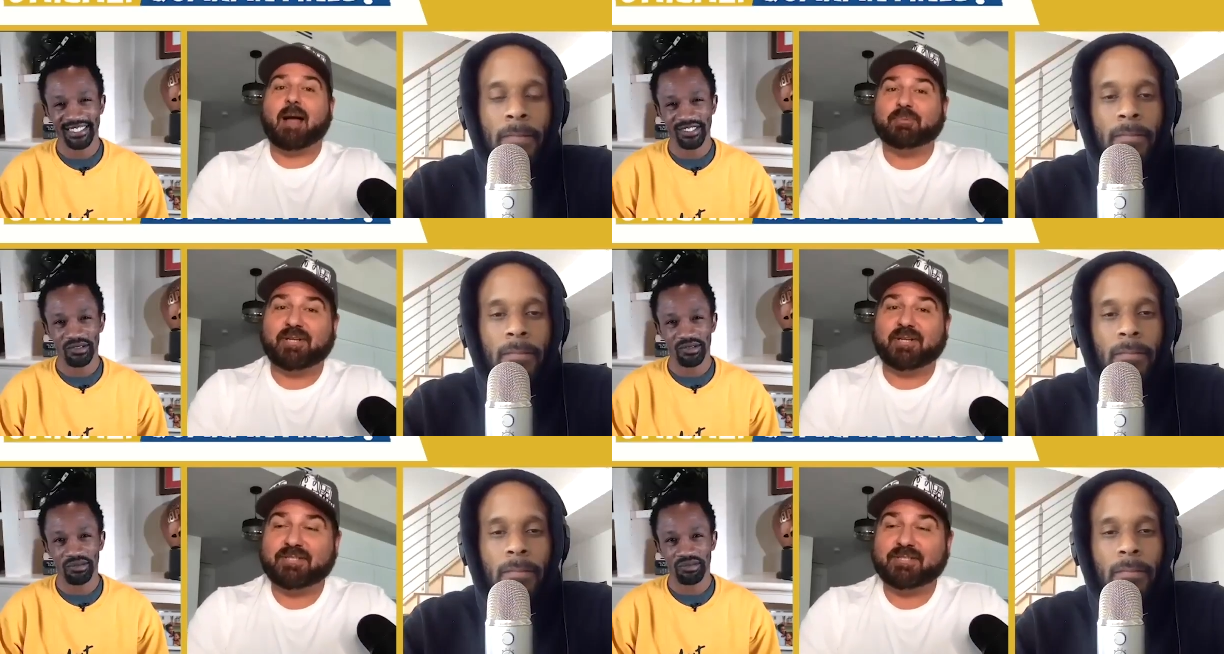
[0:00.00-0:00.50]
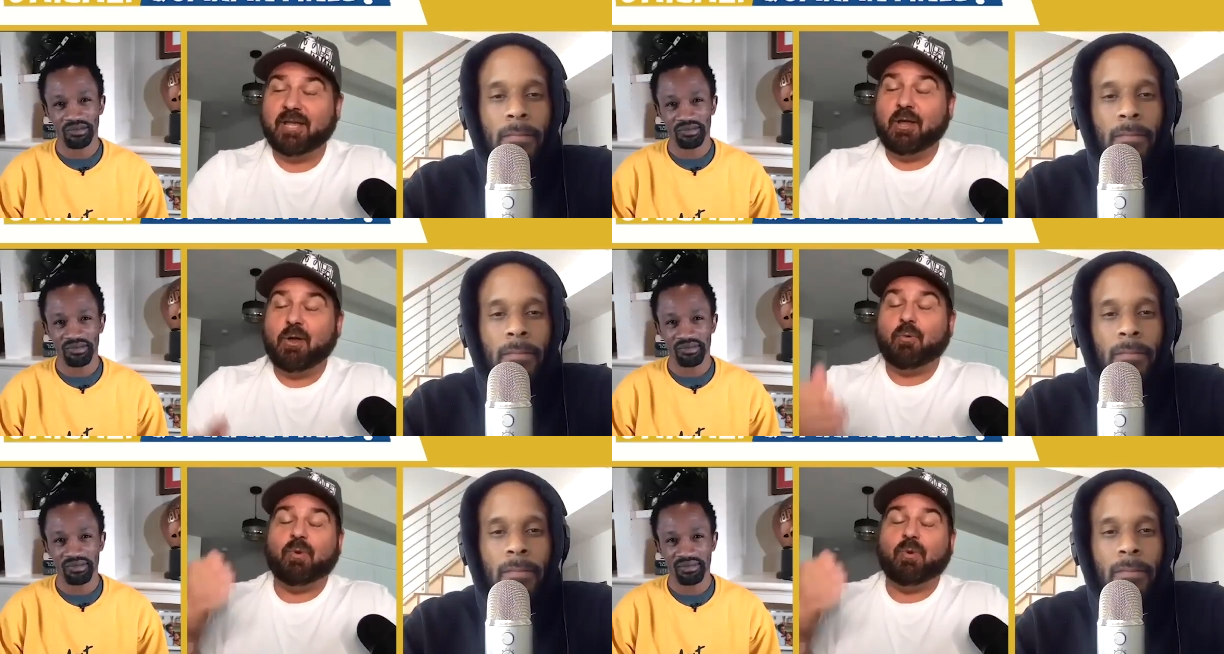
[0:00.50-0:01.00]
Speaker 1: options,
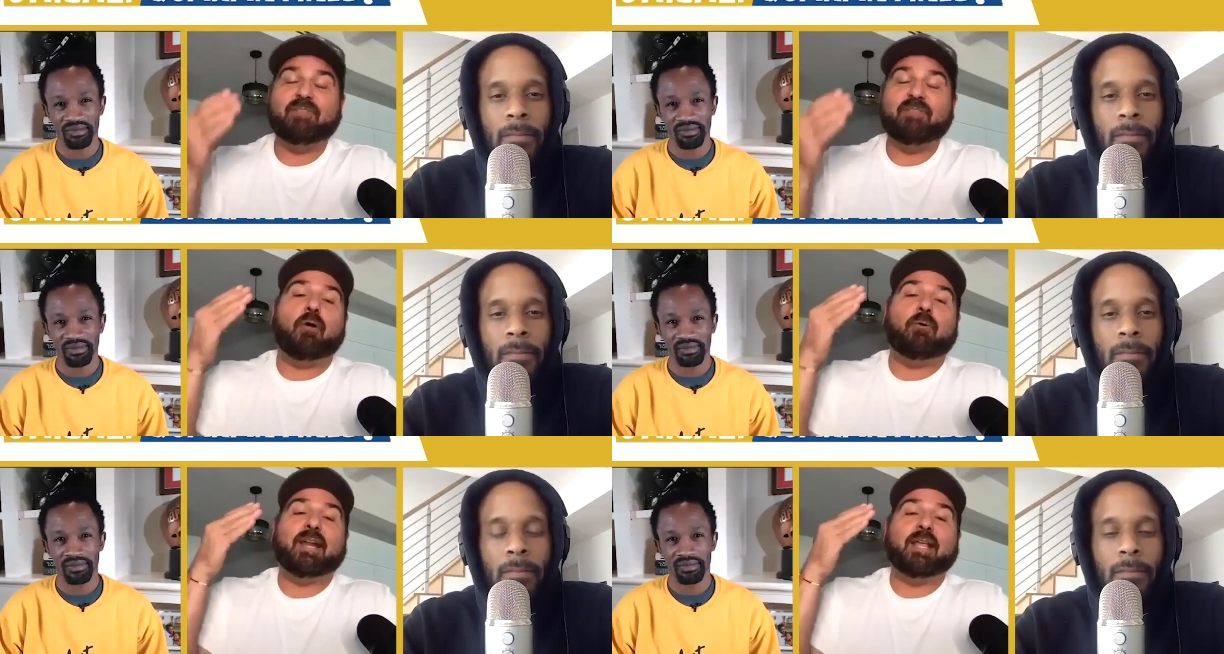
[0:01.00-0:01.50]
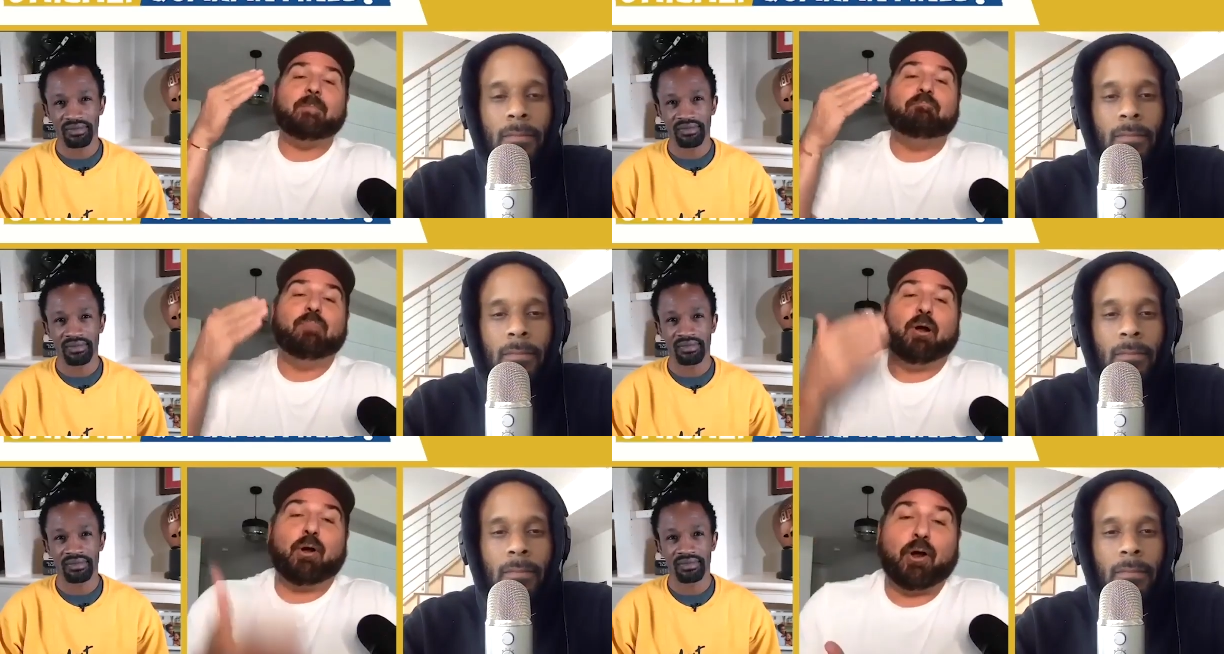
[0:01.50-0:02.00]
we've already
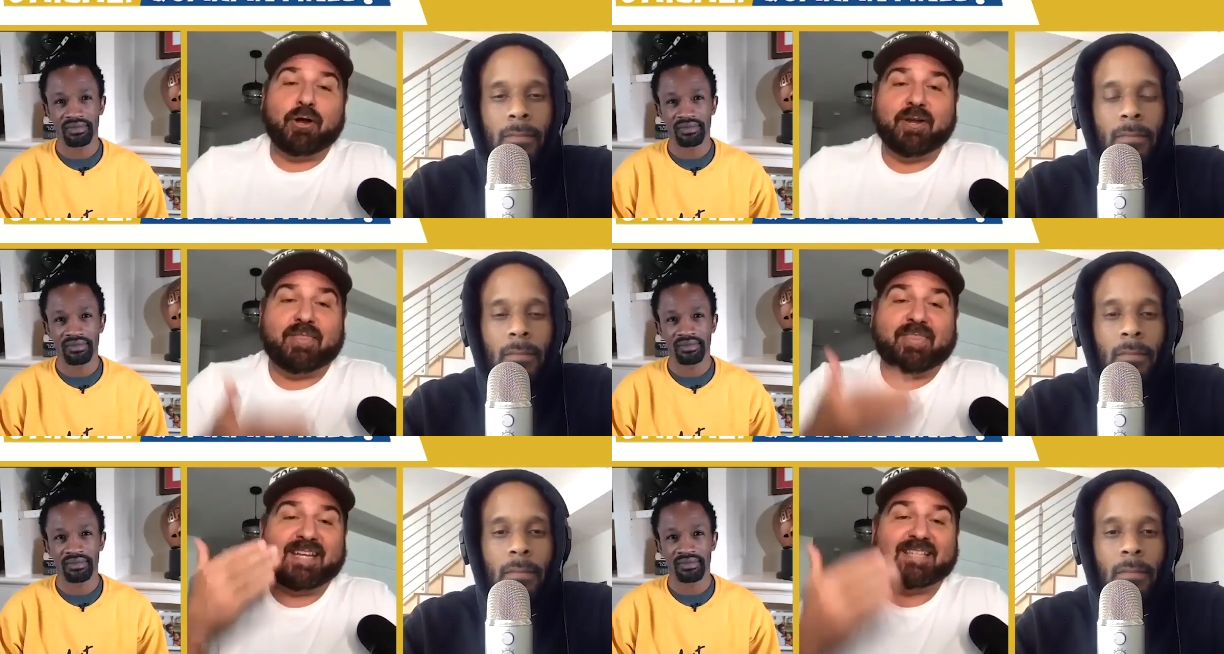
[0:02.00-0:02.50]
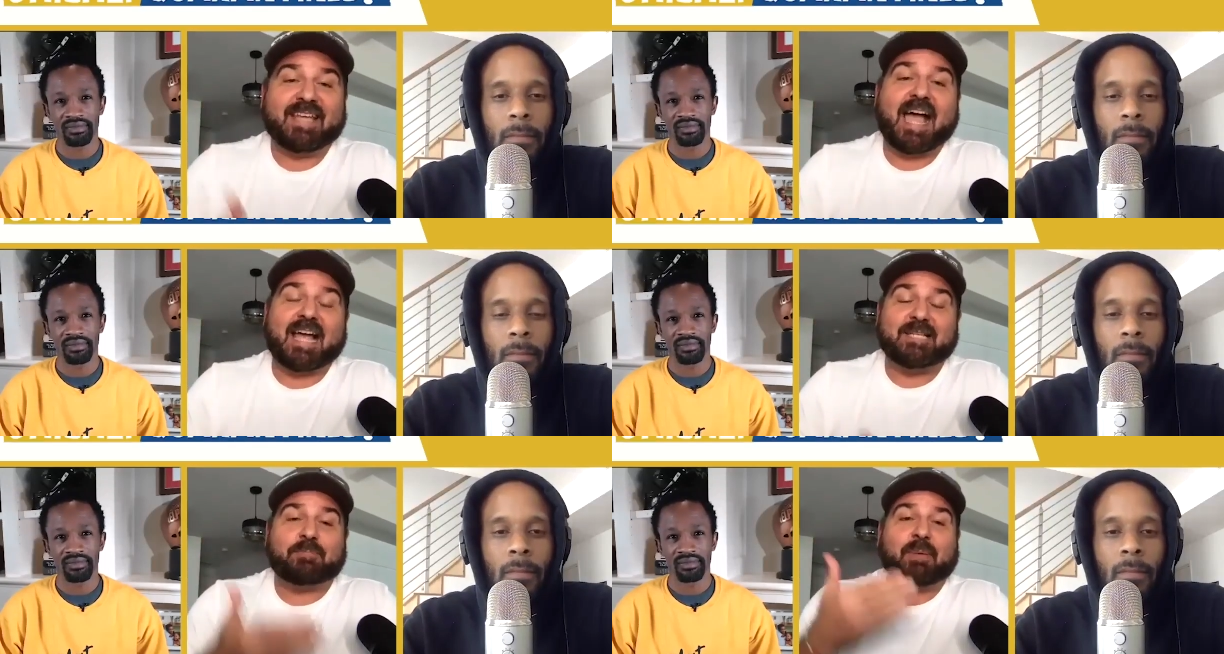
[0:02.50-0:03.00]
burned these
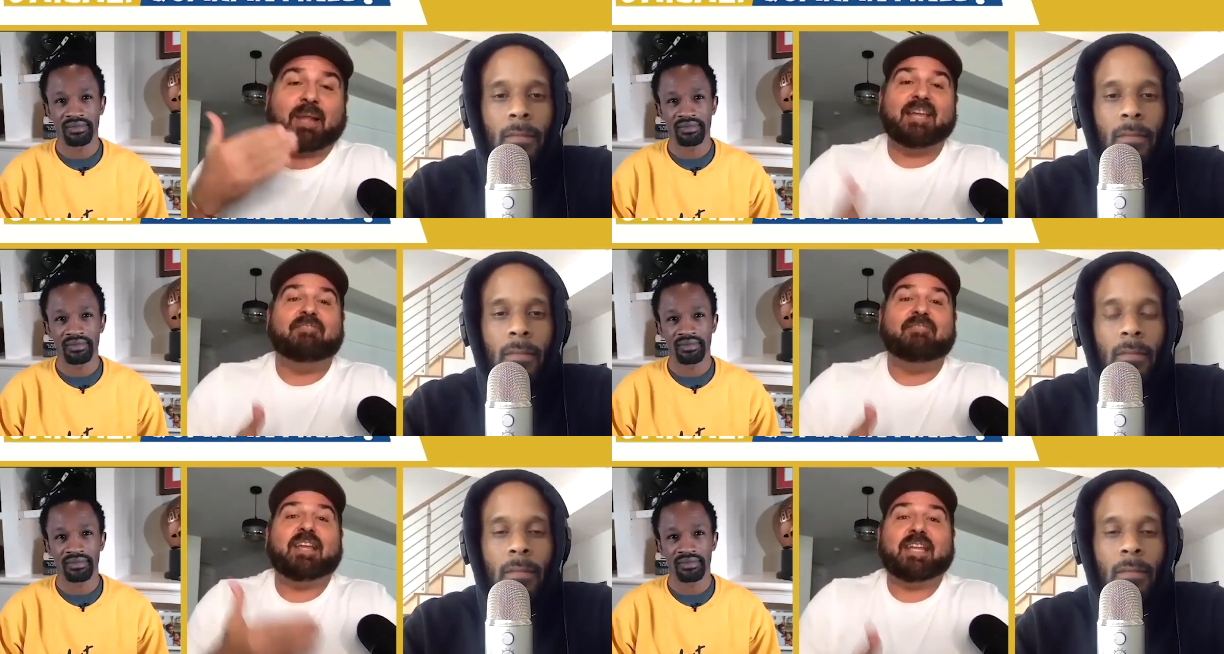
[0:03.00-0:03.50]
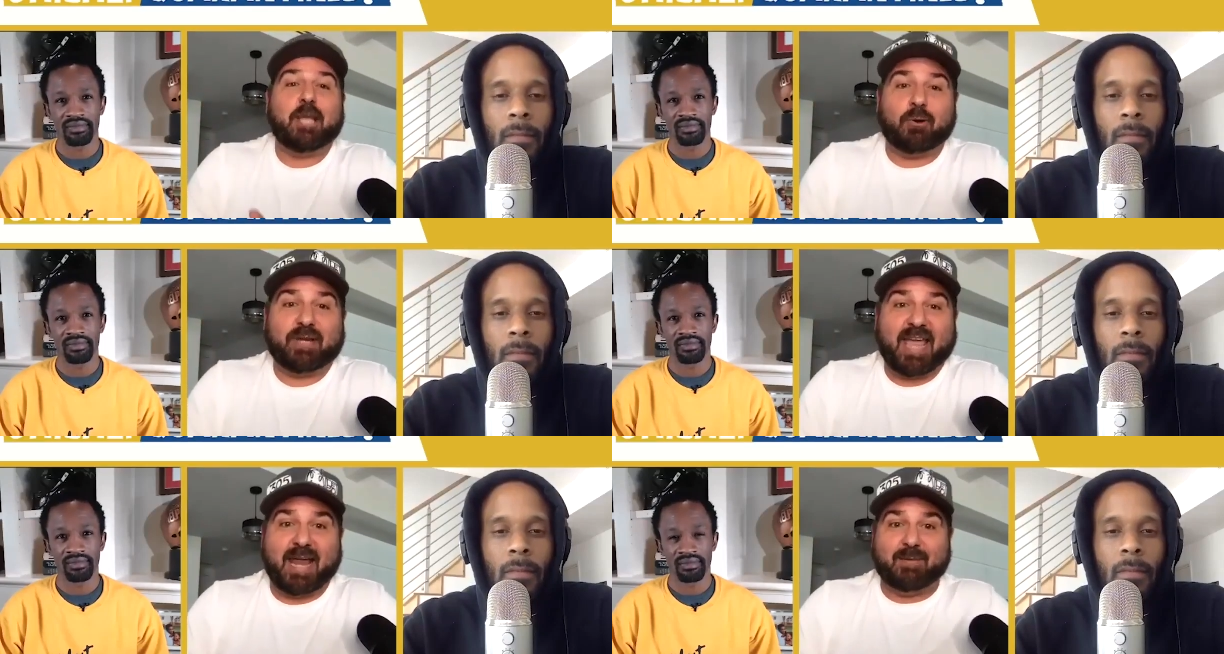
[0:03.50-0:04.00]
guys playing
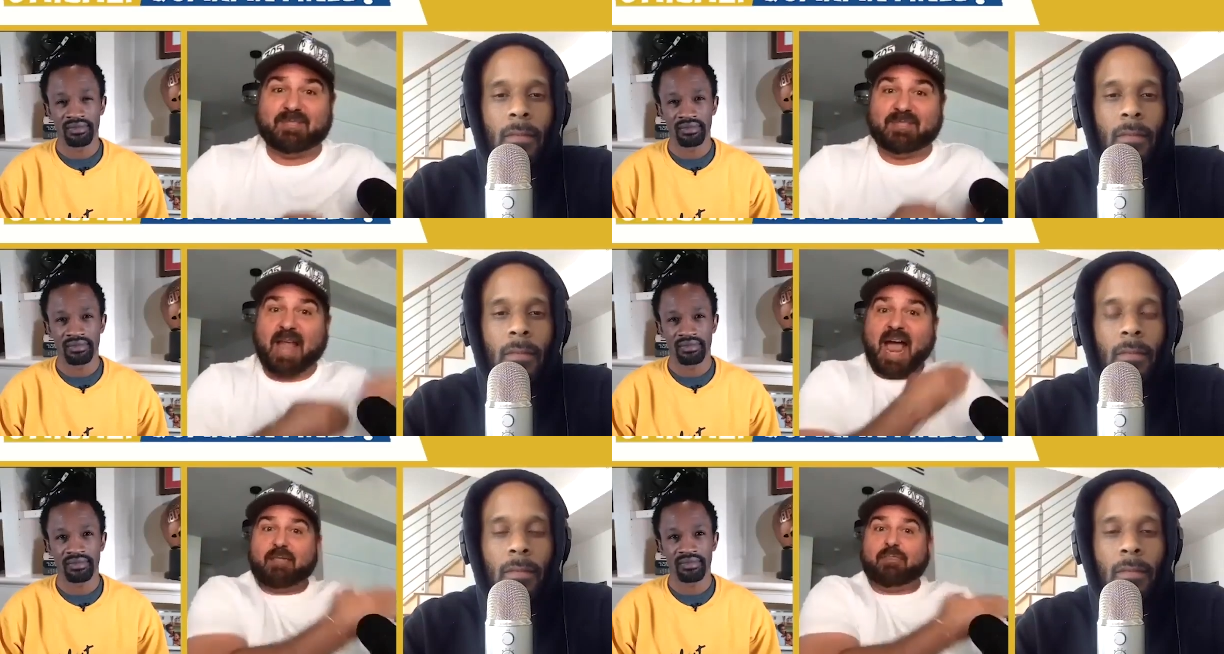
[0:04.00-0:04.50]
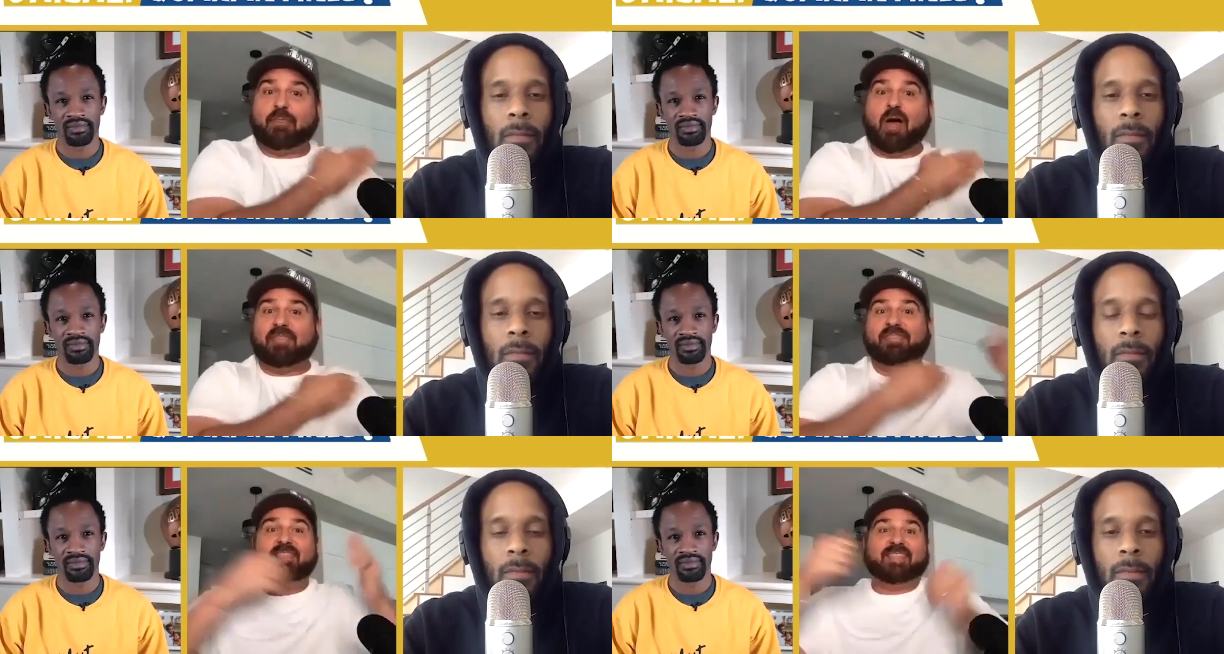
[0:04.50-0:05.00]
video games. I
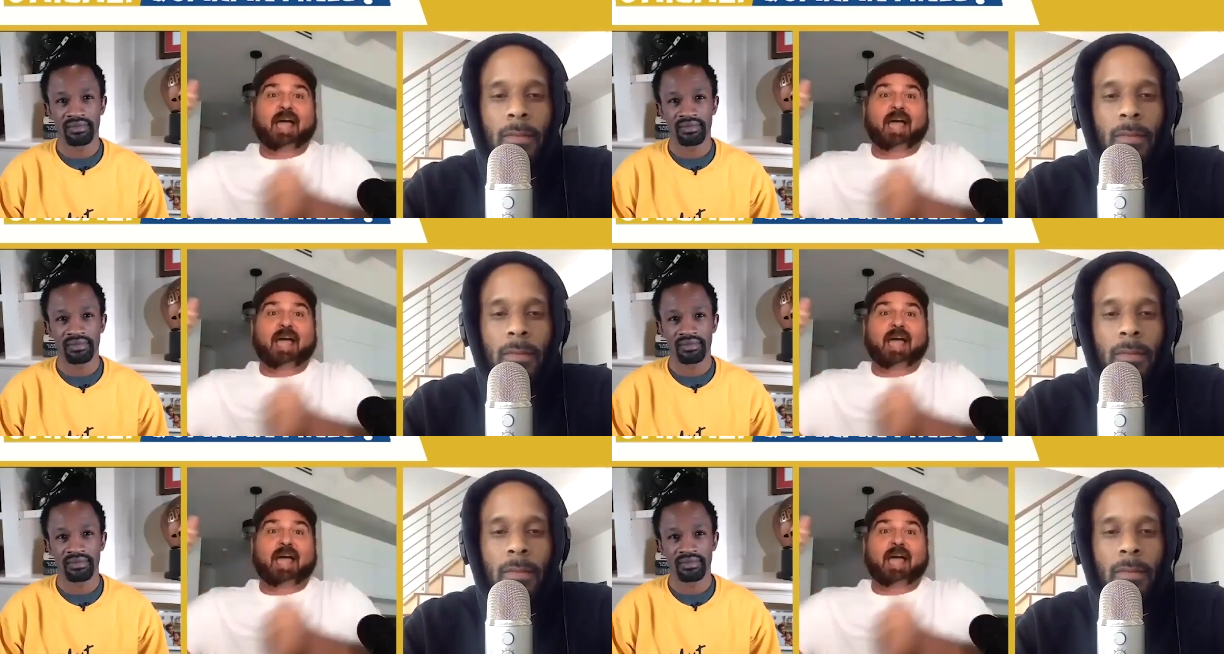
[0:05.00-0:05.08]
thought